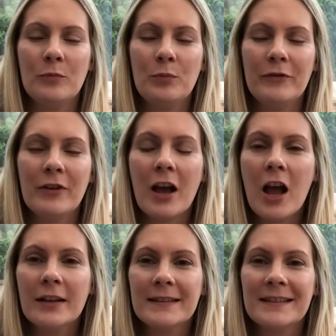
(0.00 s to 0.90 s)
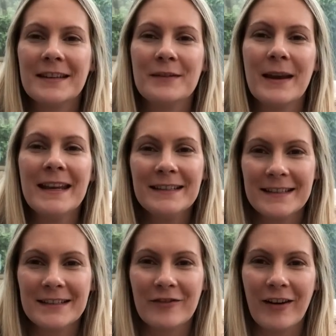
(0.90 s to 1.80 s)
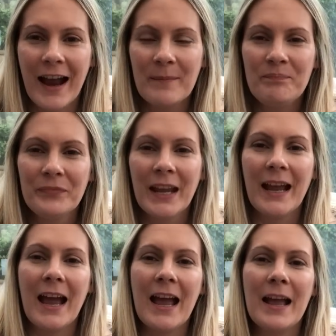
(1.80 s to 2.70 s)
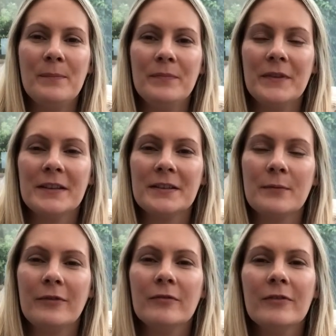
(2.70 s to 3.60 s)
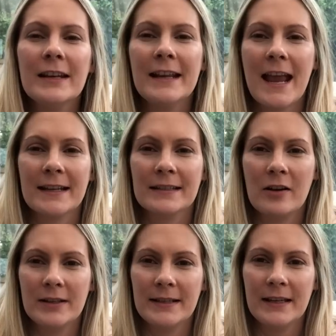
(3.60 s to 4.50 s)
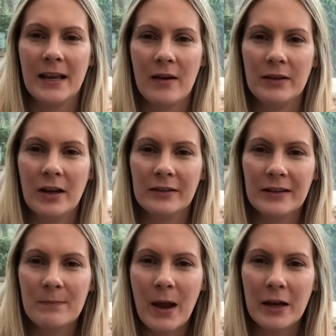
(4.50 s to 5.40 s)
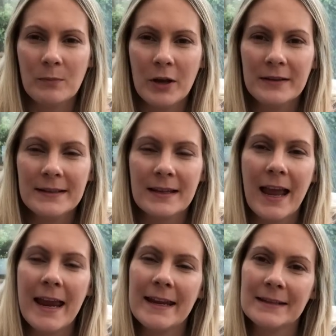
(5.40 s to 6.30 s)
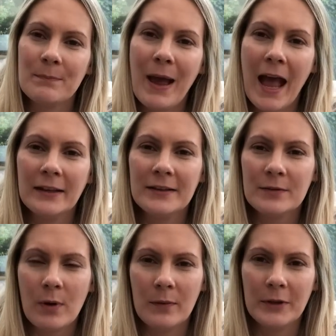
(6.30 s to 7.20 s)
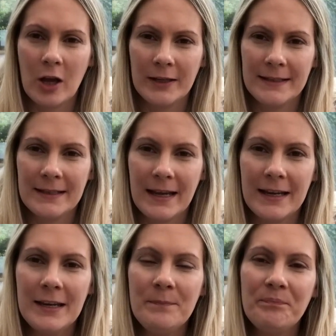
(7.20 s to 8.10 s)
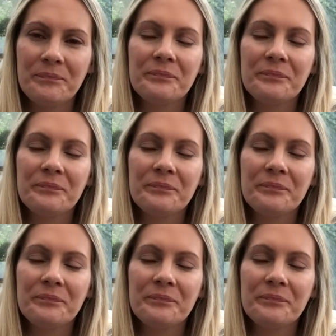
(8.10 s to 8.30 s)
with regards to Instagram, there's something really exciting going on at the moment. It's Pattern Swap 19,